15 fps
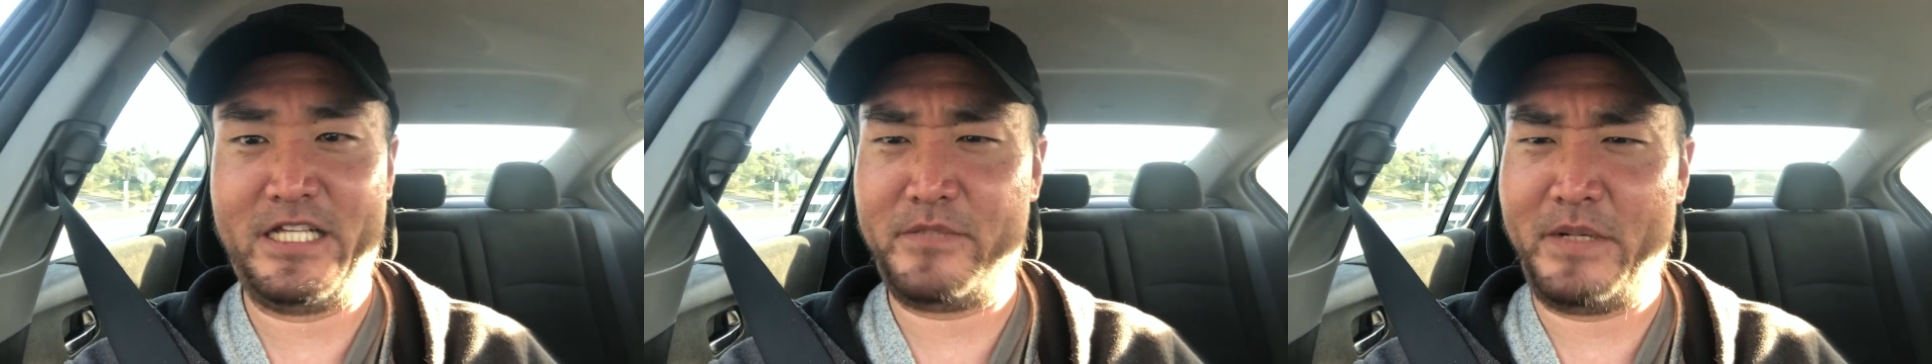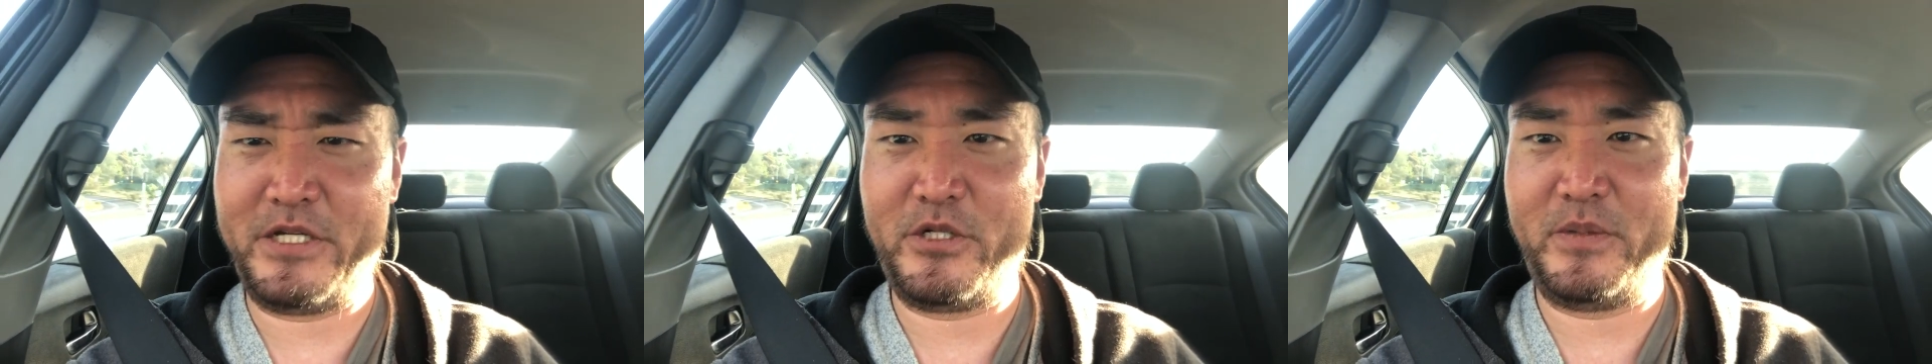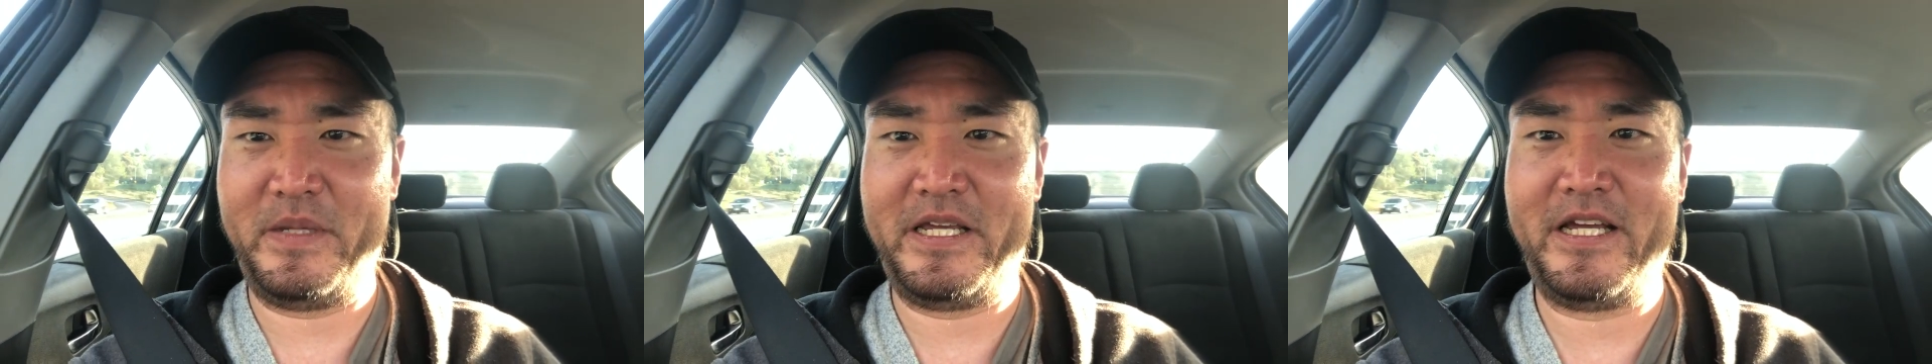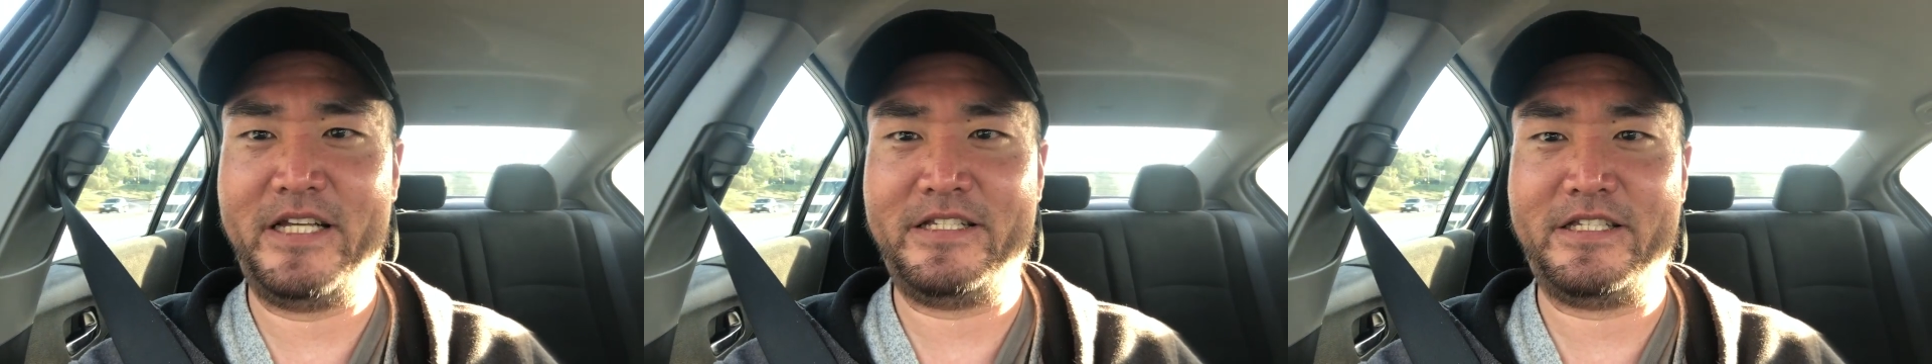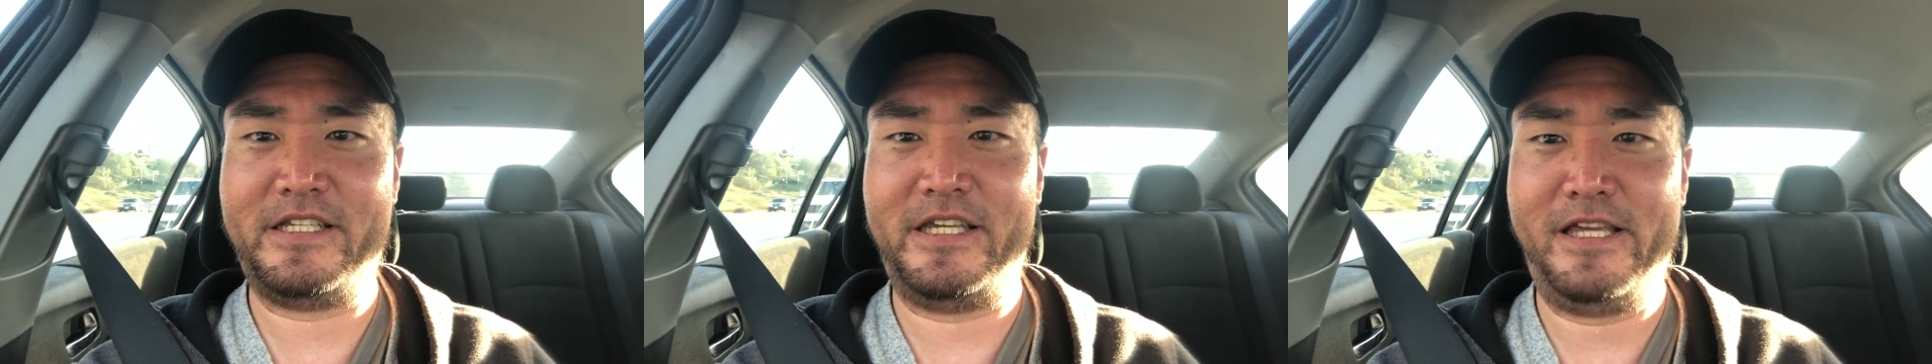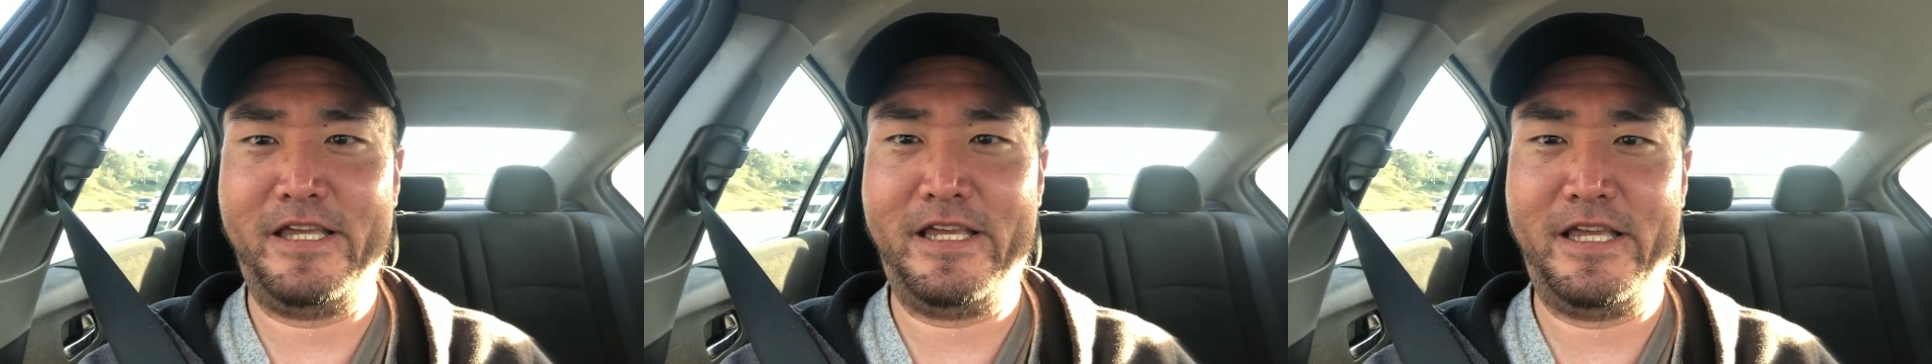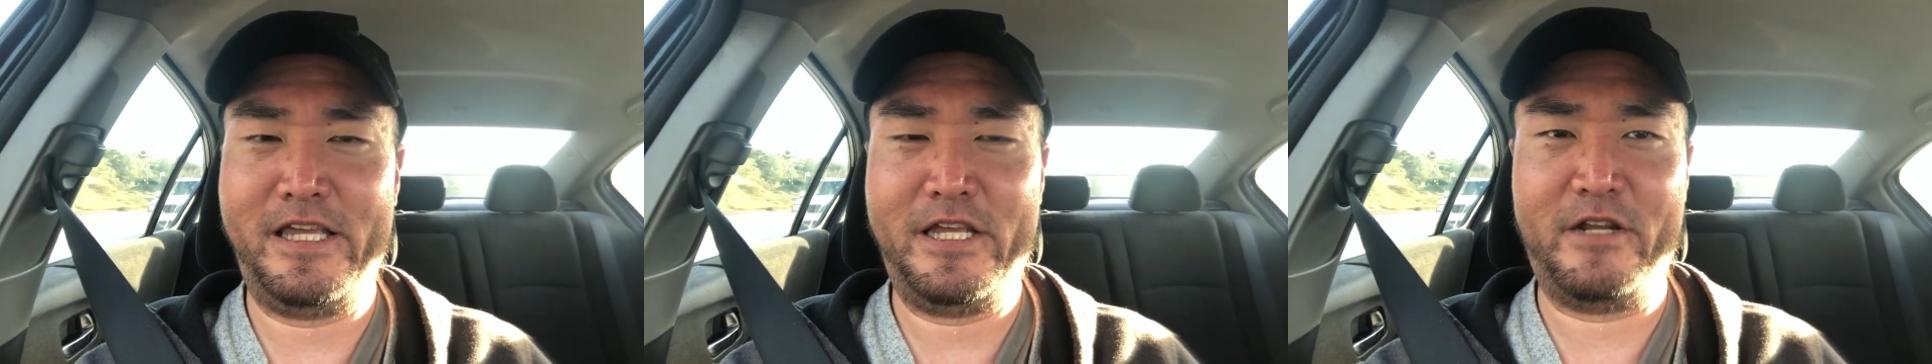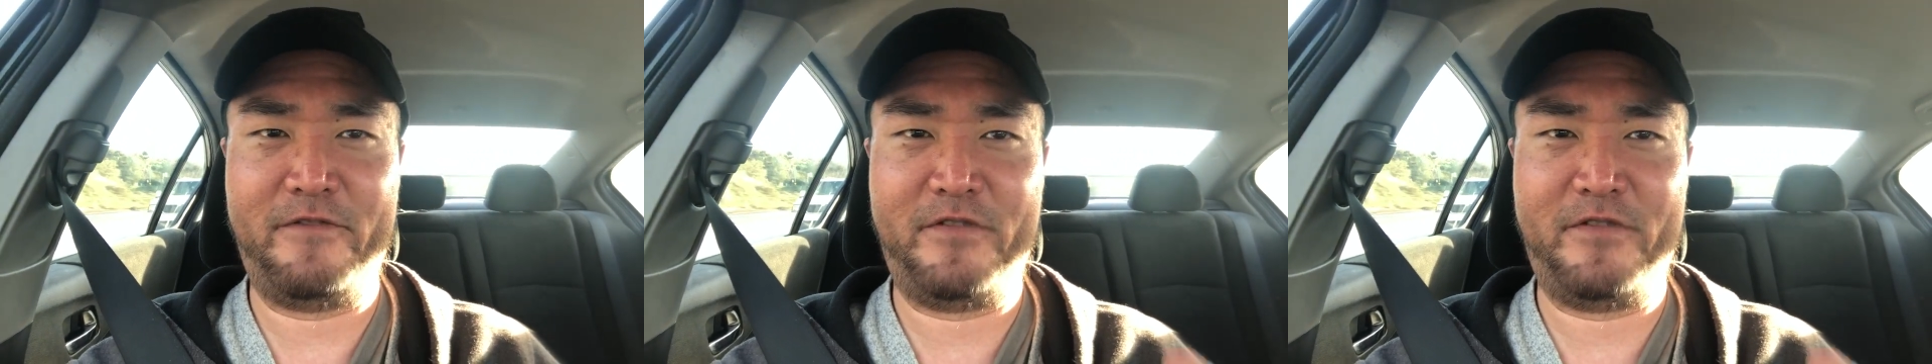especially because you know,